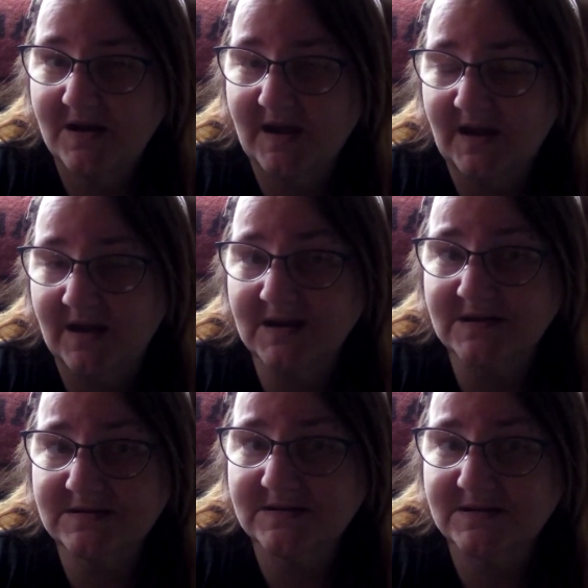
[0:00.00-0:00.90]

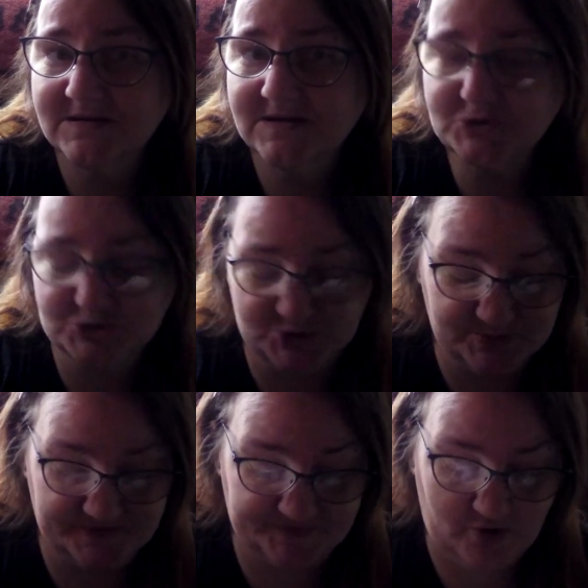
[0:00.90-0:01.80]
and she
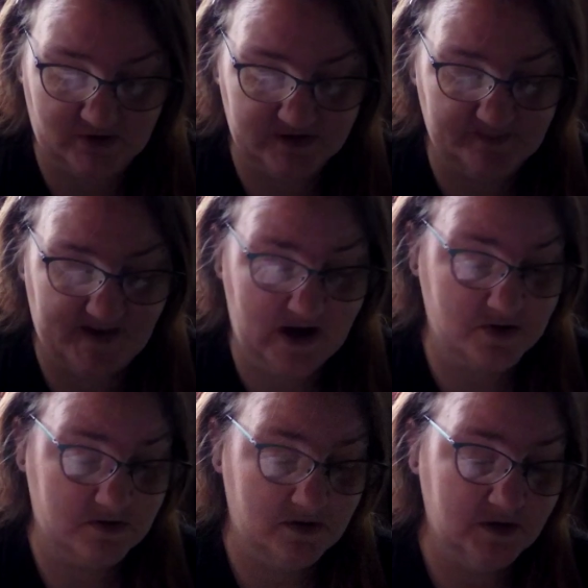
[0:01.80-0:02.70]
was talking about